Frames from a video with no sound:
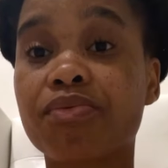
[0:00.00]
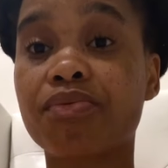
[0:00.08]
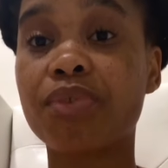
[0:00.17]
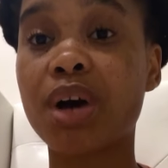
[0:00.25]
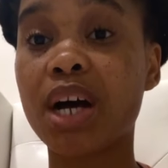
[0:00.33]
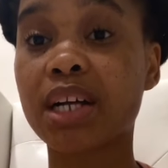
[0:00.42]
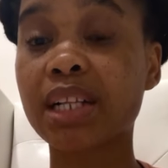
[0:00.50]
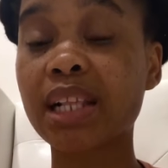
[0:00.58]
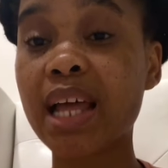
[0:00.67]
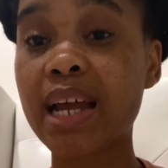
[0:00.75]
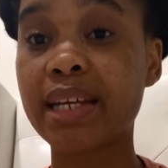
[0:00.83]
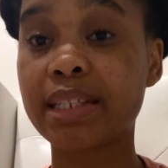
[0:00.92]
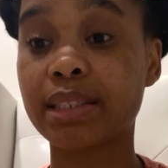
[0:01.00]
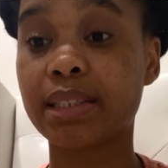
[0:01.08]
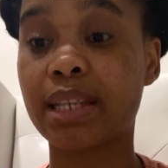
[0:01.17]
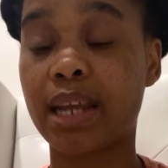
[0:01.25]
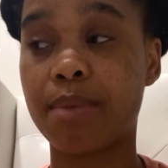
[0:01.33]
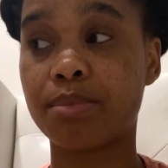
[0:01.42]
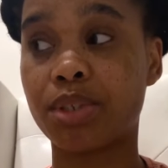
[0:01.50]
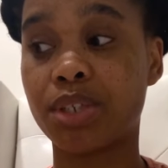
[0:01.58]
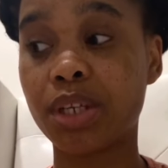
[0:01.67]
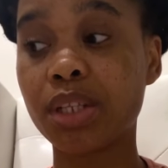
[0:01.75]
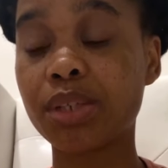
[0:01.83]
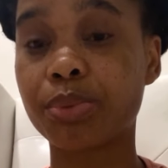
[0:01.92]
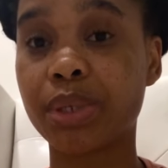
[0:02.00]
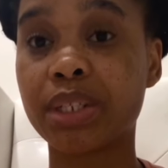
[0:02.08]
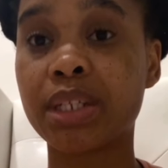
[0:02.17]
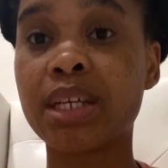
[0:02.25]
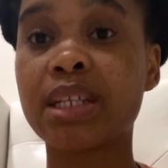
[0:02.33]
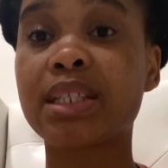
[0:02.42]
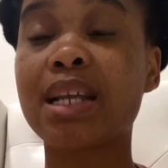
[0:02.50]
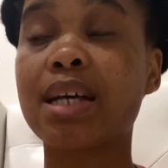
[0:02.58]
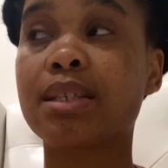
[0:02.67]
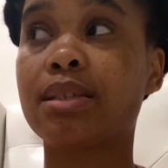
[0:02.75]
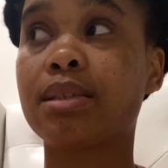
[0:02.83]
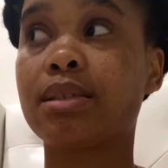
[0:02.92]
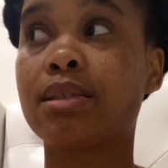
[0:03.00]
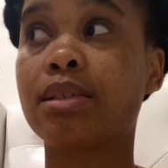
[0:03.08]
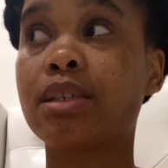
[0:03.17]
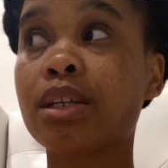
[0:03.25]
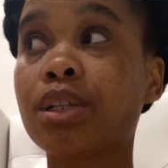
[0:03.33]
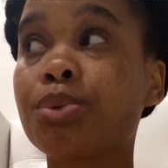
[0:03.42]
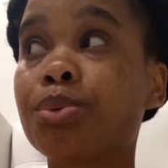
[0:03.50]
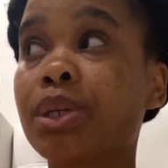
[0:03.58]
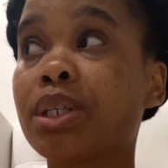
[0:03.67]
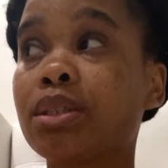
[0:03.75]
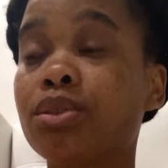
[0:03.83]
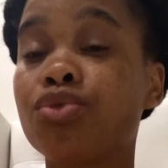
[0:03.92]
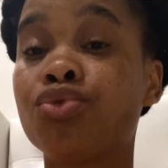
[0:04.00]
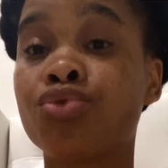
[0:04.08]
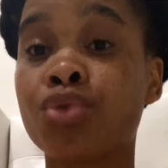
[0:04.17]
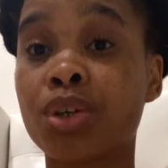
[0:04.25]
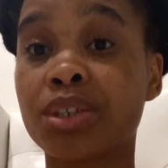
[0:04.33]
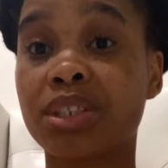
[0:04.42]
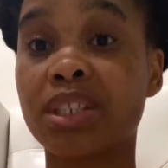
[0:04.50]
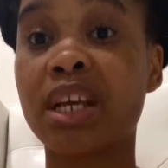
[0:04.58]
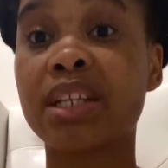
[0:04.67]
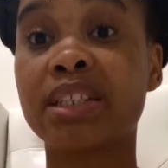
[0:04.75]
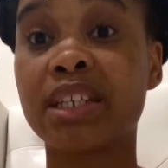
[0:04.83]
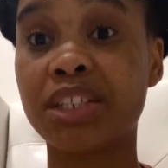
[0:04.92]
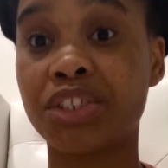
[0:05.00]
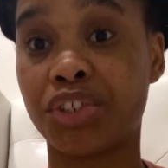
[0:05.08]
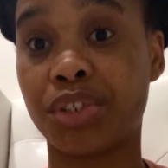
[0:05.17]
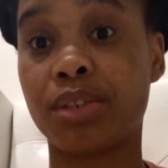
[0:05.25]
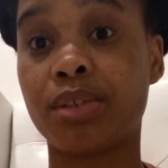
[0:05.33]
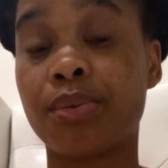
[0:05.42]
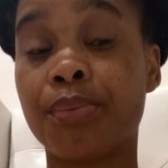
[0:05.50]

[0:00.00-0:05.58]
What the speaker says: a client that I'm dealing with that's dealing with drugs addiction,